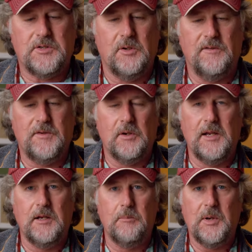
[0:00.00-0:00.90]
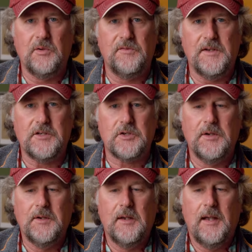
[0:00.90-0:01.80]
So if you're into bonefish
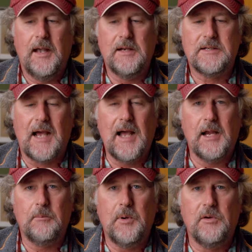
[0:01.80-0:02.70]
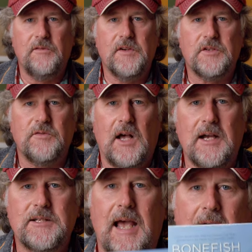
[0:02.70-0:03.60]
and tying bonefish
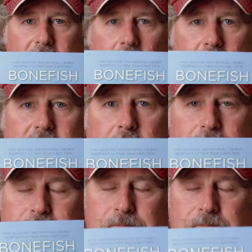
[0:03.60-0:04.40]
flies ad nauseum,